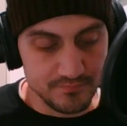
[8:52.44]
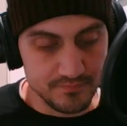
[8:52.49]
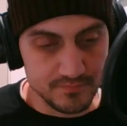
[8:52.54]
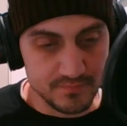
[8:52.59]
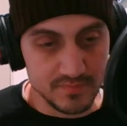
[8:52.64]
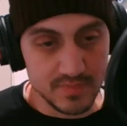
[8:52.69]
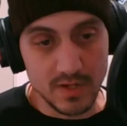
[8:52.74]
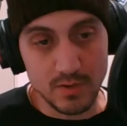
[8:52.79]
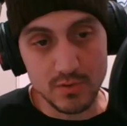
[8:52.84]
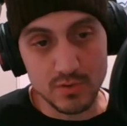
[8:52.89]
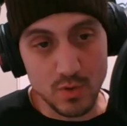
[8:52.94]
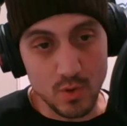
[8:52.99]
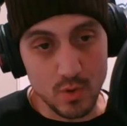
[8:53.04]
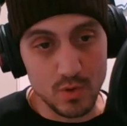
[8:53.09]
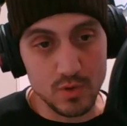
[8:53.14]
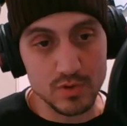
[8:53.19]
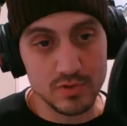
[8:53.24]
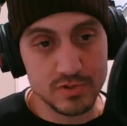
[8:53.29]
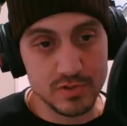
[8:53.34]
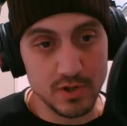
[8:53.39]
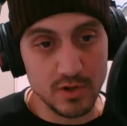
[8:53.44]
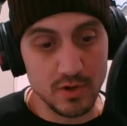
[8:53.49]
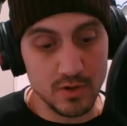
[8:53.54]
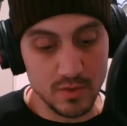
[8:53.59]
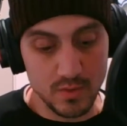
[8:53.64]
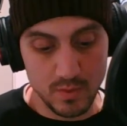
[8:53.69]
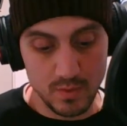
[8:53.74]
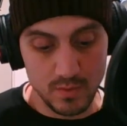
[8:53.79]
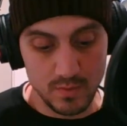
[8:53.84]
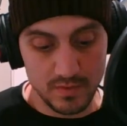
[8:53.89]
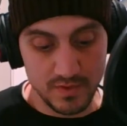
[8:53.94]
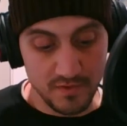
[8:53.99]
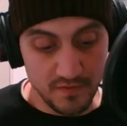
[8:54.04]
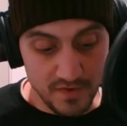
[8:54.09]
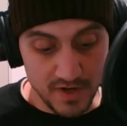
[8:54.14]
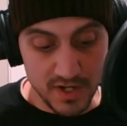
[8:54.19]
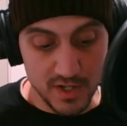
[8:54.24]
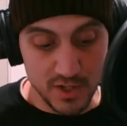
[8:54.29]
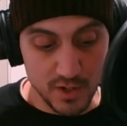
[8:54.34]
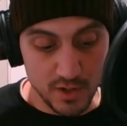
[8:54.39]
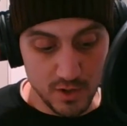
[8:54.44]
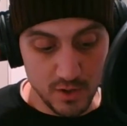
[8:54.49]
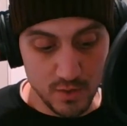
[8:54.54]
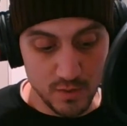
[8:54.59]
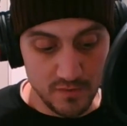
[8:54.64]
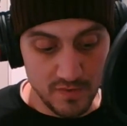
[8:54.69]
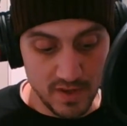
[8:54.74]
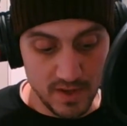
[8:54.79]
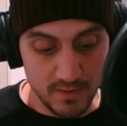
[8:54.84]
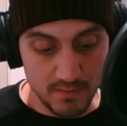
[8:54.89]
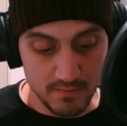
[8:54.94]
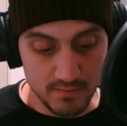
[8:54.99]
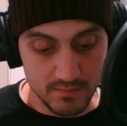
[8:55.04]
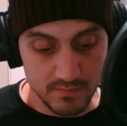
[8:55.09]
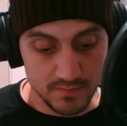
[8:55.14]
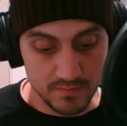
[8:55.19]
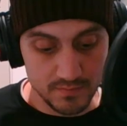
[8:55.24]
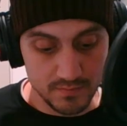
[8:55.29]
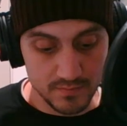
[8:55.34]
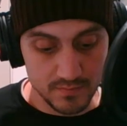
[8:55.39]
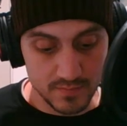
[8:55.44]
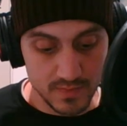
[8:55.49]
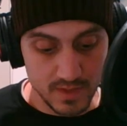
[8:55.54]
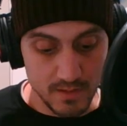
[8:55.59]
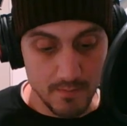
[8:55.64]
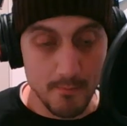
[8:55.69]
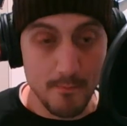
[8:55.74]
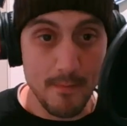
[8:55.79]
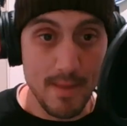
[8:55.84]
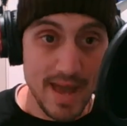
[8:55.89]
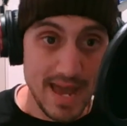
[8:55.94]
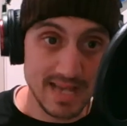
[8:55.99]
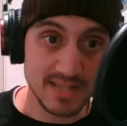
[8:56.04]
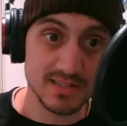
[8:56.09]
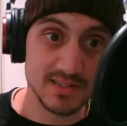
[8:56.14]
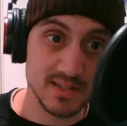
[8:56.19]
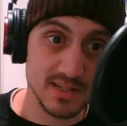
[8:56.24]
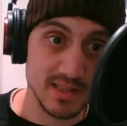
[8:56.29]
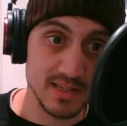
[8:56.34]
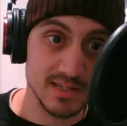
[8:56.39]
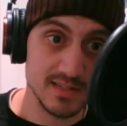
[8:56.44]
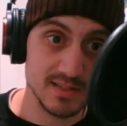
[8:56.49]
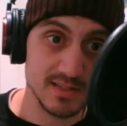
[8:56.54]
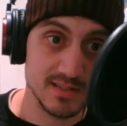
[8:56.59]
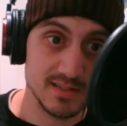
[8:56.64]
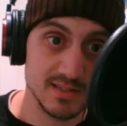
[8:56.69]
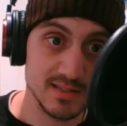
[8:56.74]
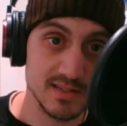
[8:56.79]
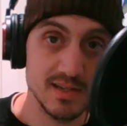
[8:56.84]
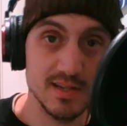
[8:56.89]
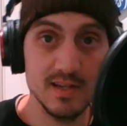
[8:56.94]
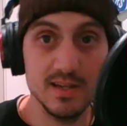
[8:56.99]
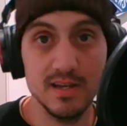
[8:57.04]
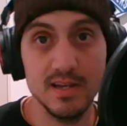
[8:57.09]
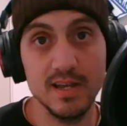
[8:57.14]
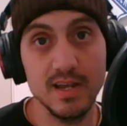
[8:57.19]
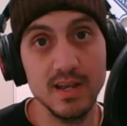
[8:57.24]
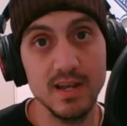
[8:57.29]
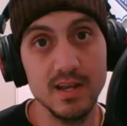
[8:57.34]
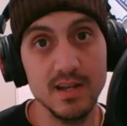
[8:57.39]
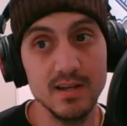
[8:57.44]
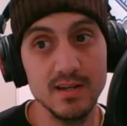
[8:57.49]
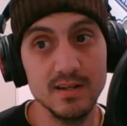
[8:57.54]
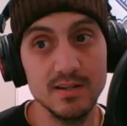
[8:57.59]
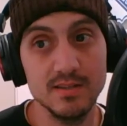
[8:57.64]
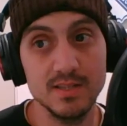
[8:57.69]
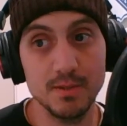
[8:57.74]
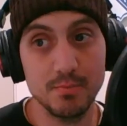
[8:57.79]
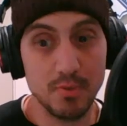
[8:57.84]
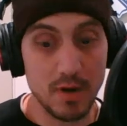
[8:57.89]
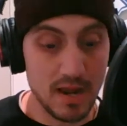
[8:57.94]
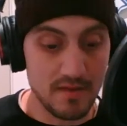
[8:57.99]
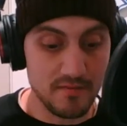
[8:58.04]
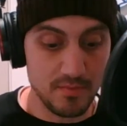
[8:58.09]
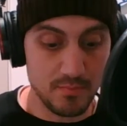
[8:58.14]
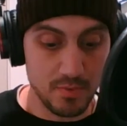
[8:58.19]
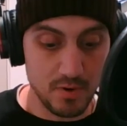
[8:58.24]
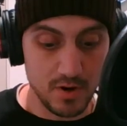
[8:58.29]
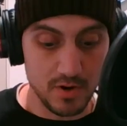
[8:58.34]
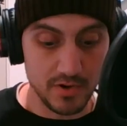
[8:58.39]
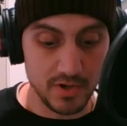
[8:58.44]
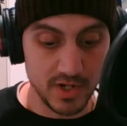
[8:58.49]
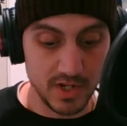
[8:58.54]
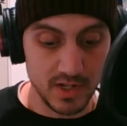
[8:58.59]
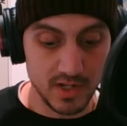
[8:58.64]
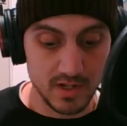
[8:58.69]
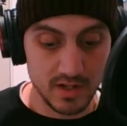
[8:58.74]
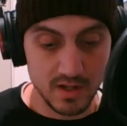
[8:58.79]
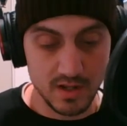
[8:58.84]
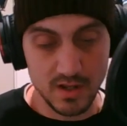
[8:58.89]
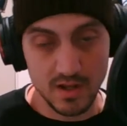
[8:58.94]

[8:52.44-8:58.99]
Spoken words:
There was also the video of him maskless in the private party.